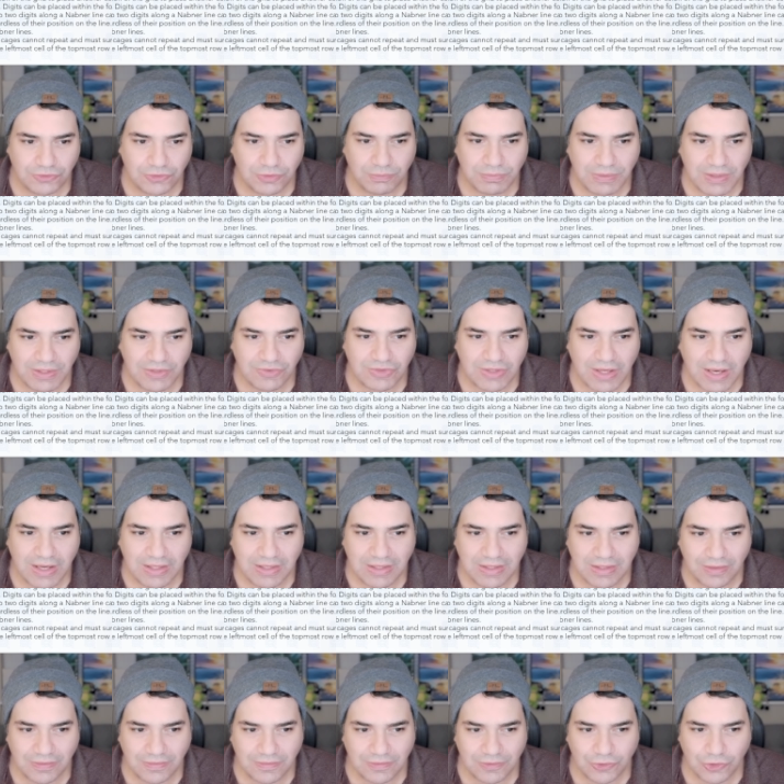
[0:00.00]
to place
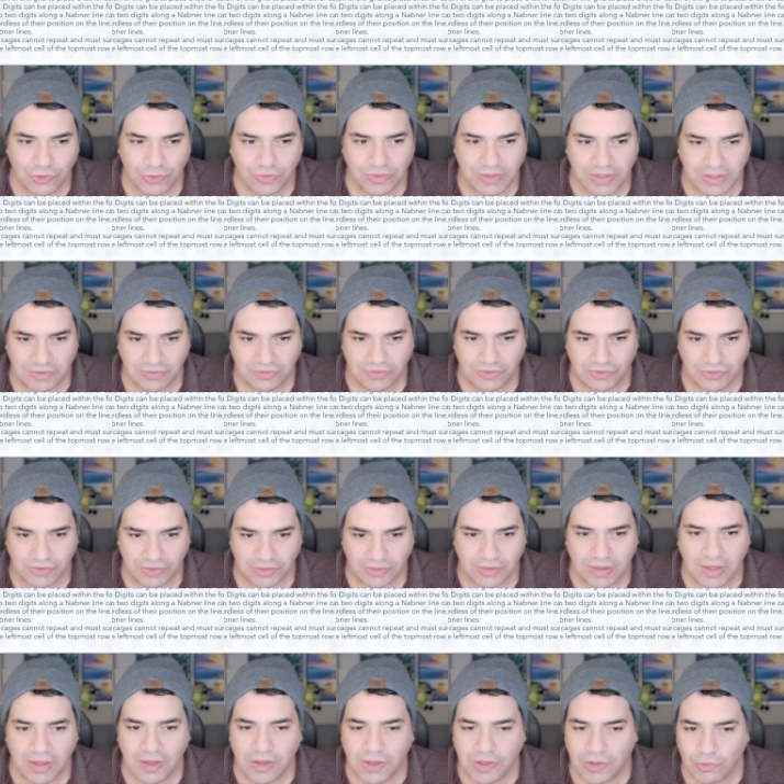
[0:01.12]
another correct digit
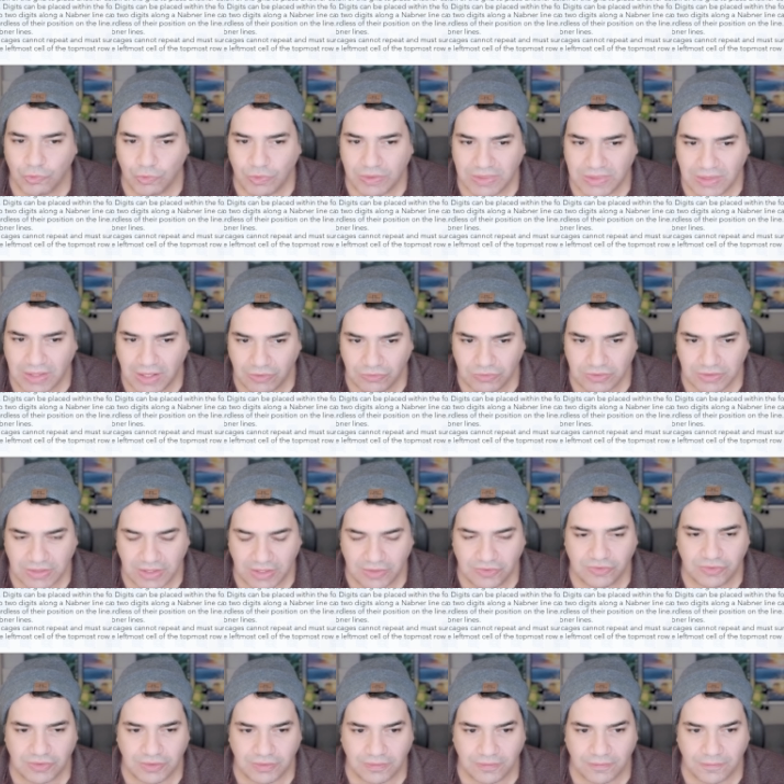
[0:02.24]
without
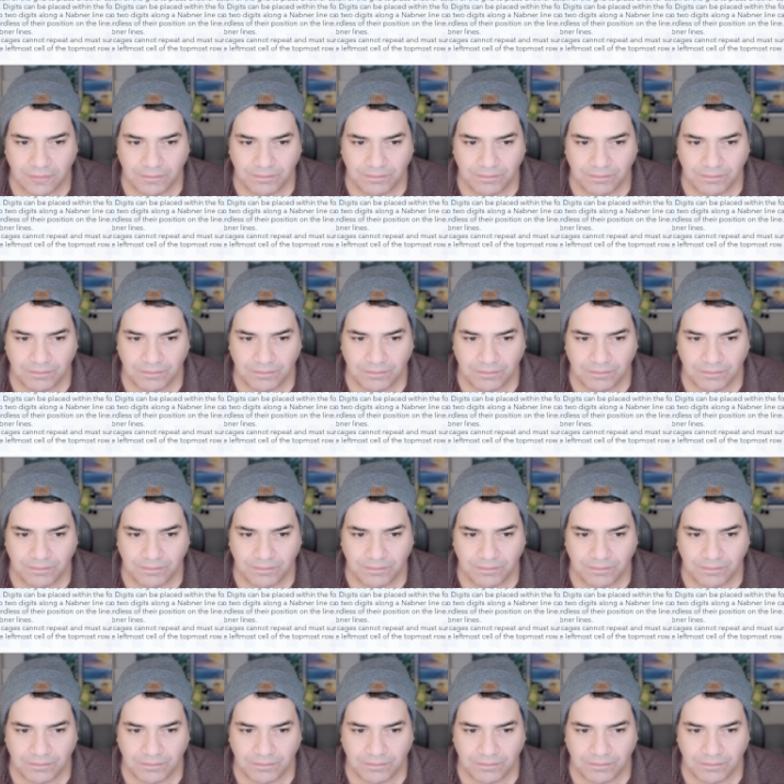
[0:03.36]
guessing.